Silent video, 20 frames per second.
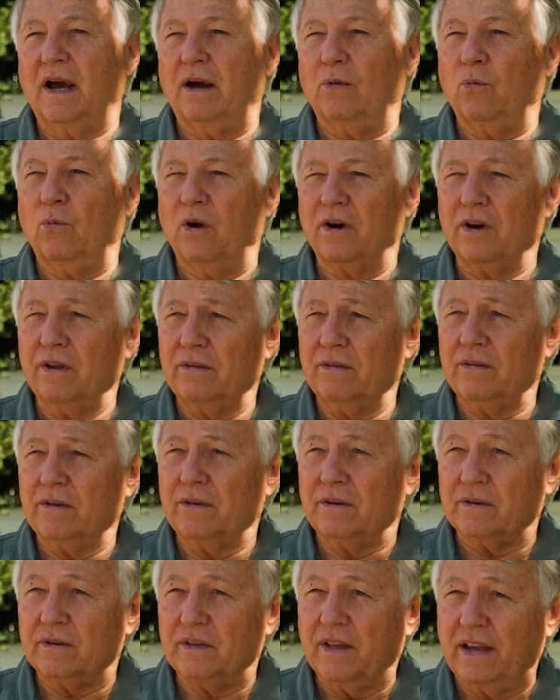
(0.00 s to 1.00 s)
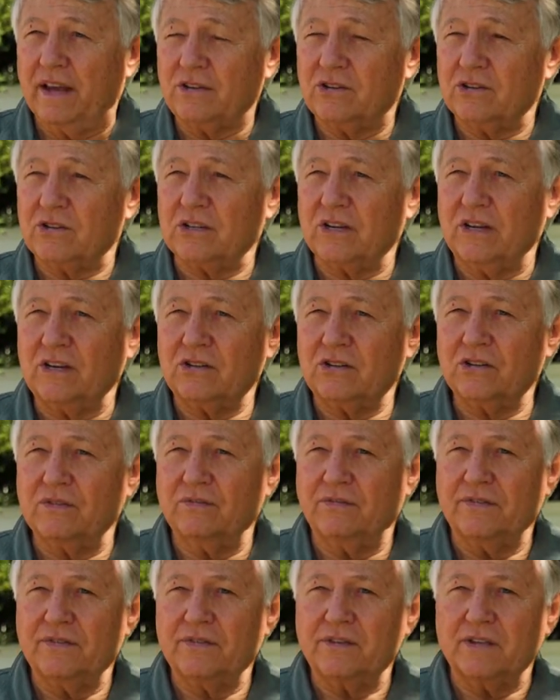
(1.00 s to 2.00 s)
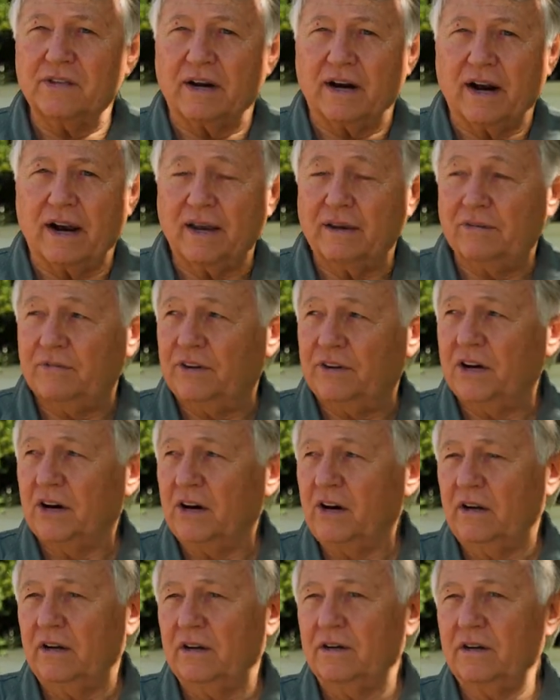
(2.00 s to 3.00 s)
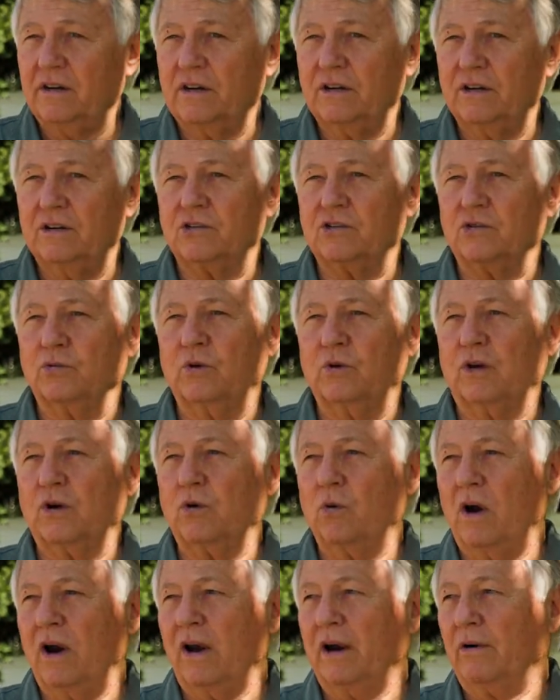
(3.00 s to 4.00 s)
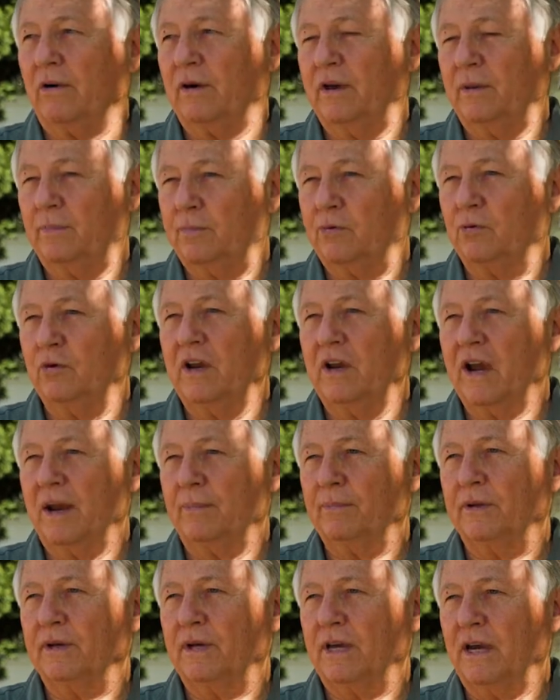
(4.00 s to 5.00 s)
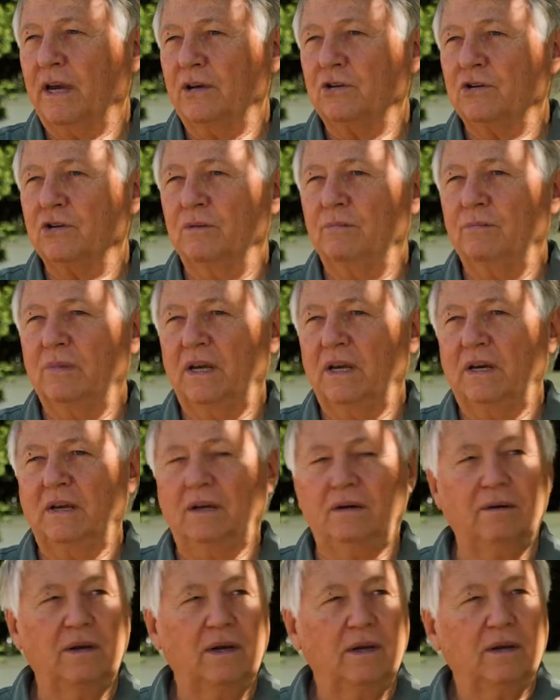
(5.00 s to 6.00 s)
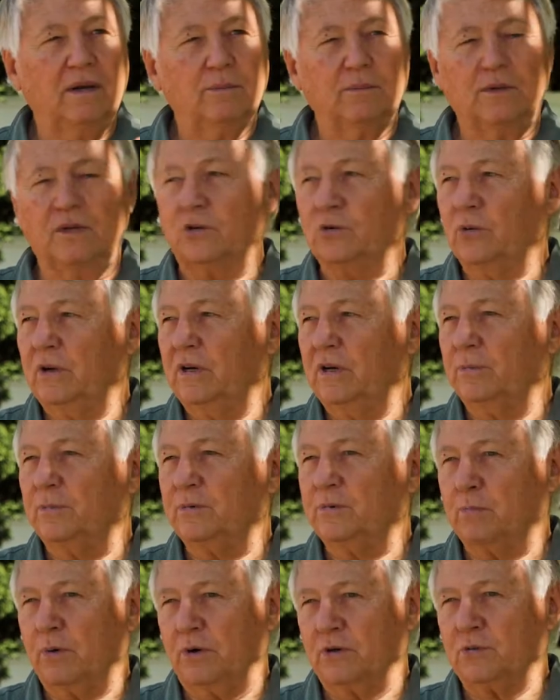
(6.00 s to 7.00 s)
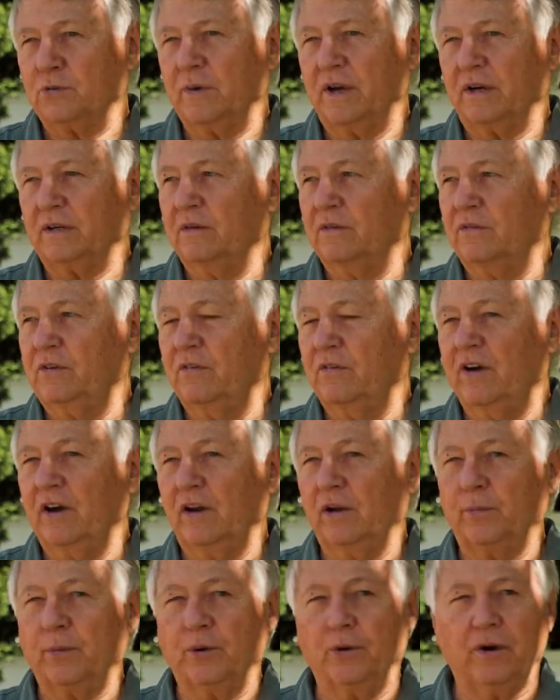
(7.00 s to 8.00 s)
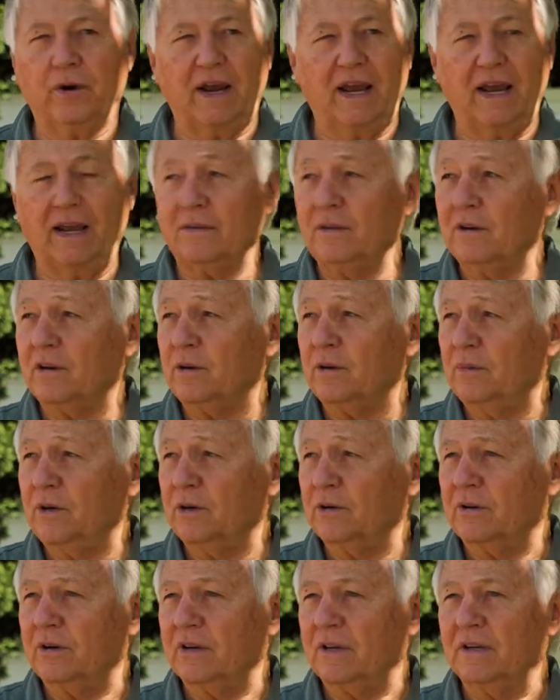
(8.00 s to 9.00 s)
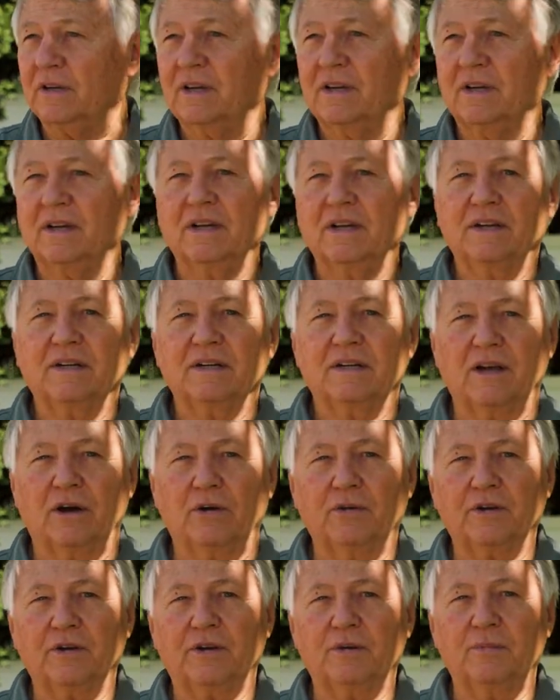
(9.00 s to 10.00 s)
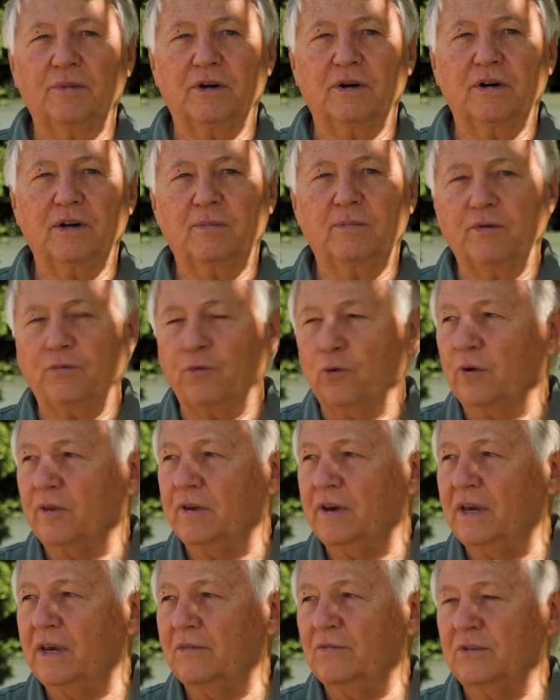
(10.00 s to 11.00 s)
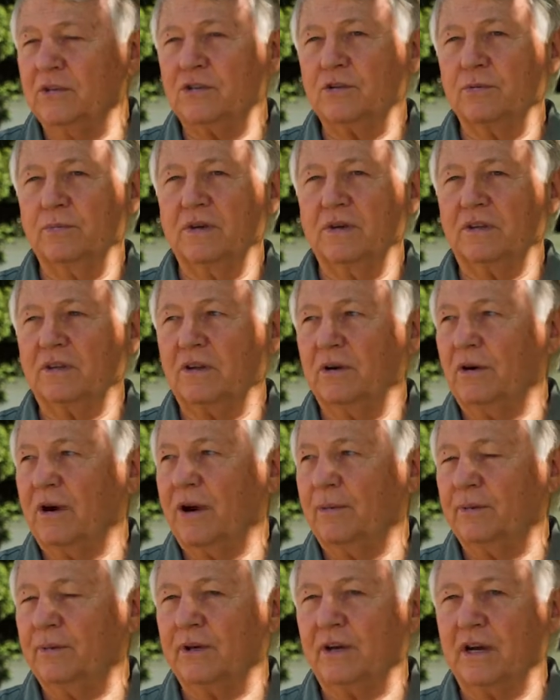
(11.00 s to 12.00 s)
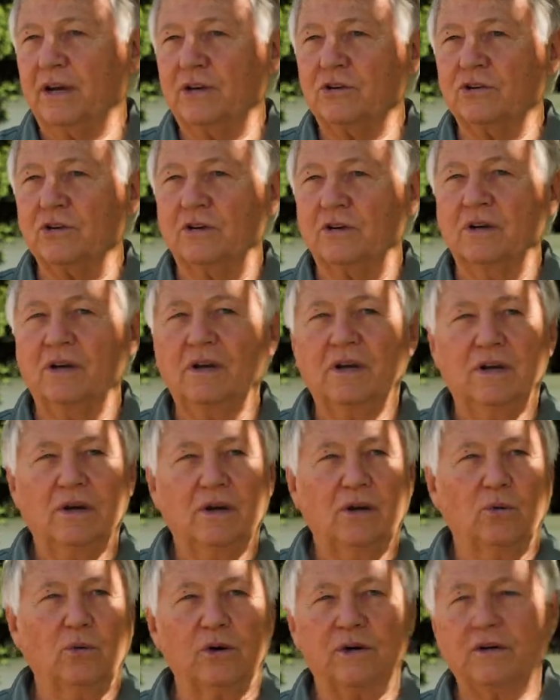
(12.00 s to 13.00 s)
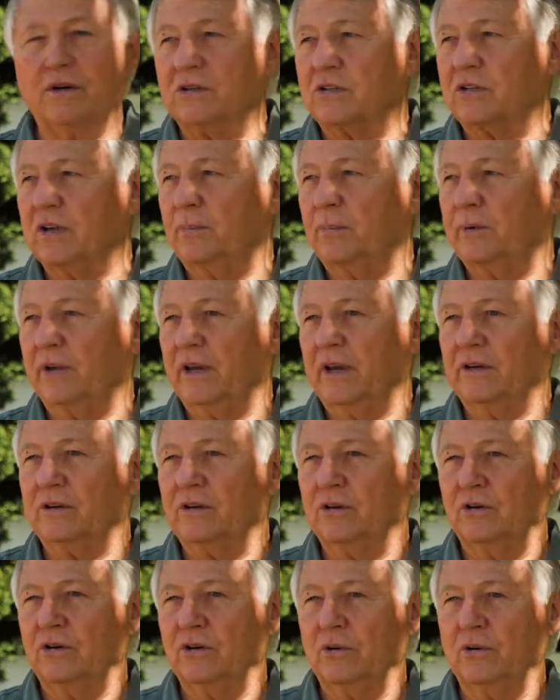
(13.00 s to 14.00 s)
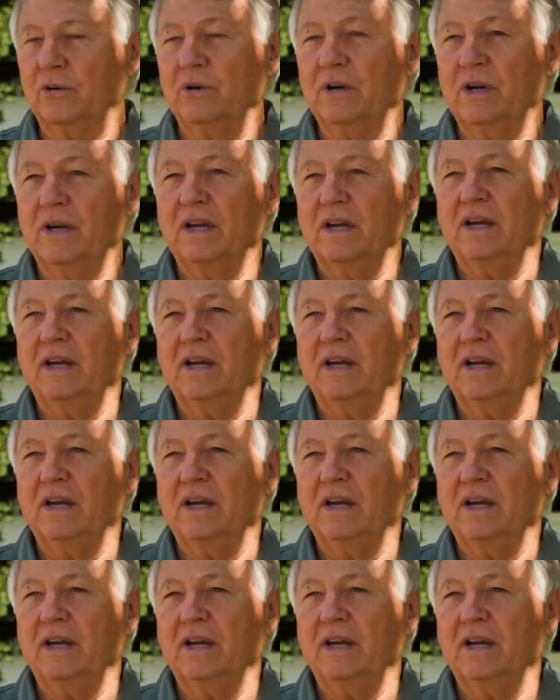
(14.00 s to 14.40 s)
One of the legislation that I have done is to require a pre-application meeting between a prospective developer and the community. Tell the community before they even submit their application what it is they plan to do.